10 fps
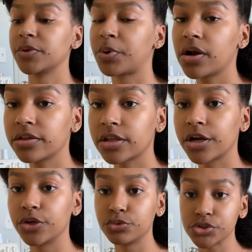The product that I
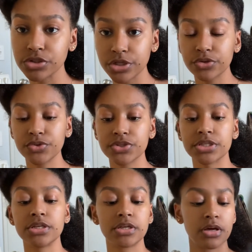usually use
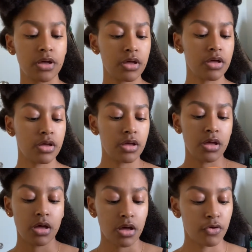
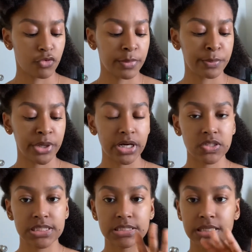for my braid
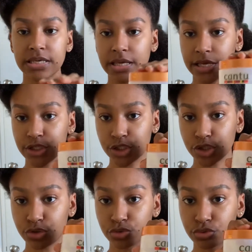outs is the
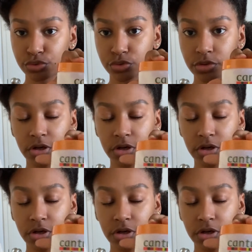Cantu.